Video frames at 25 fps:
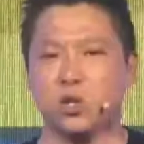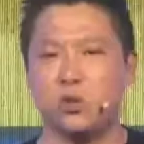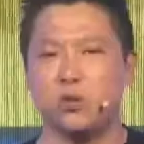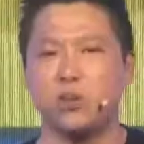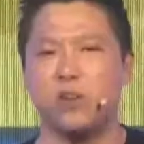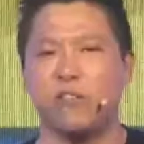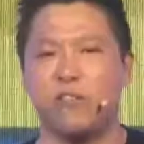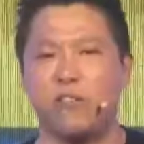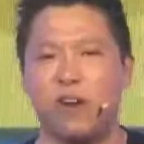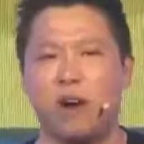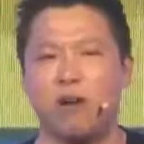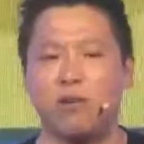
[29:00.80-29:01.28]

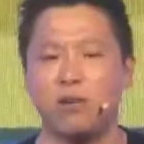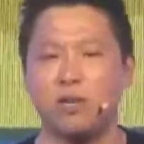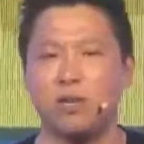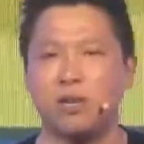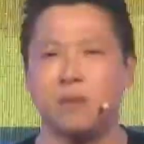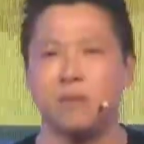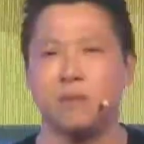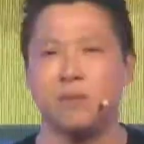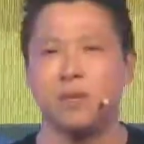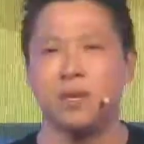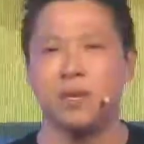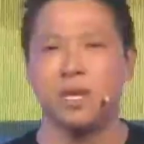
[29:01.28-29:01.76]
into the
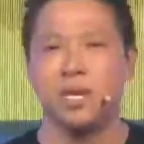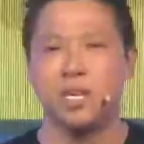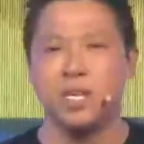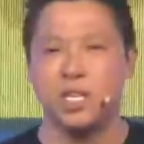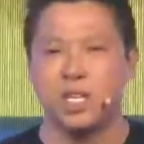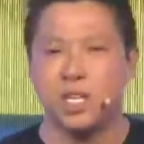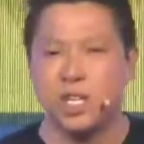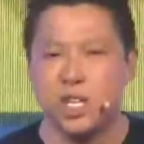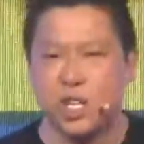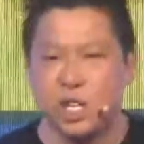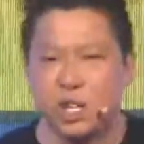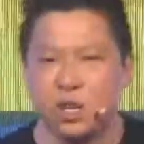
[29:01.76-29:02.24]
founder.
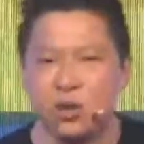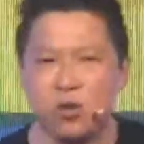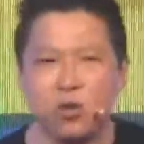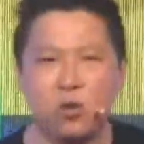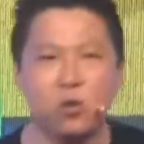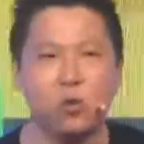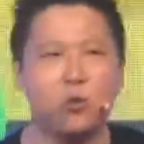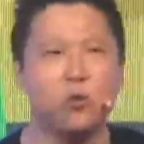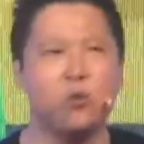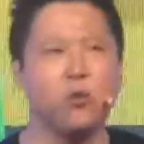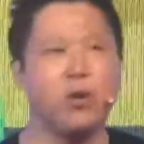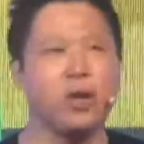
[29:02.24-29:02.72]
It's
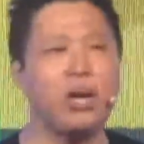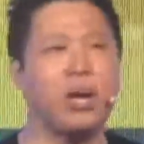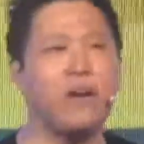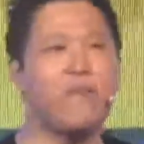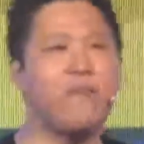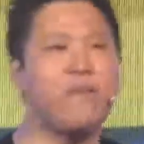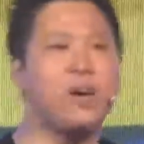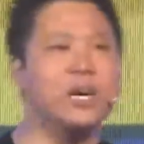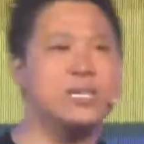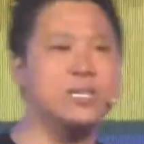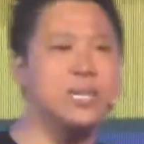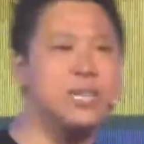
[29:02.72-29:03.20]
you who we
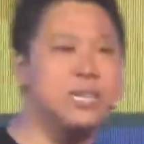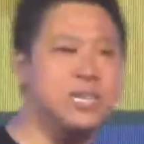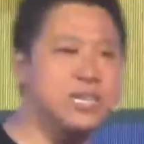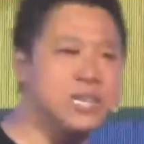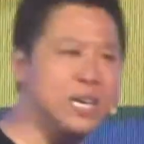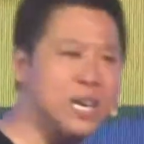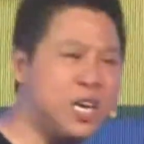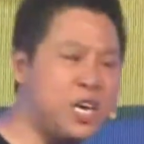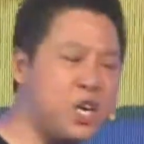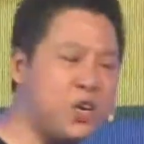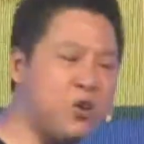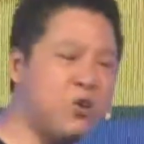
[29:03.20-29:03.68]
are investing.
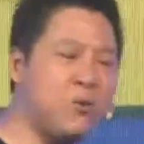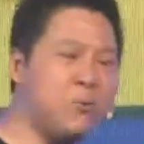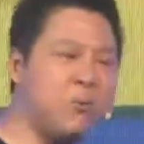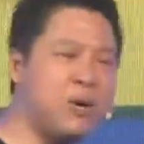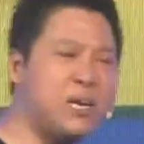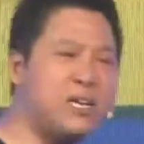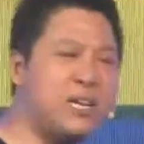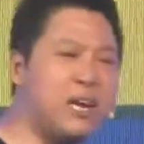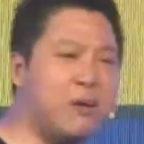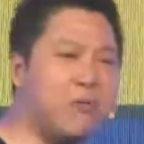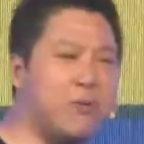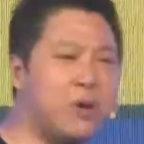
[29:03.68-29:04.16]
It's the
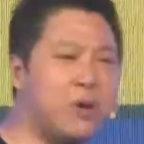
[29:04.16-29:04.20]
human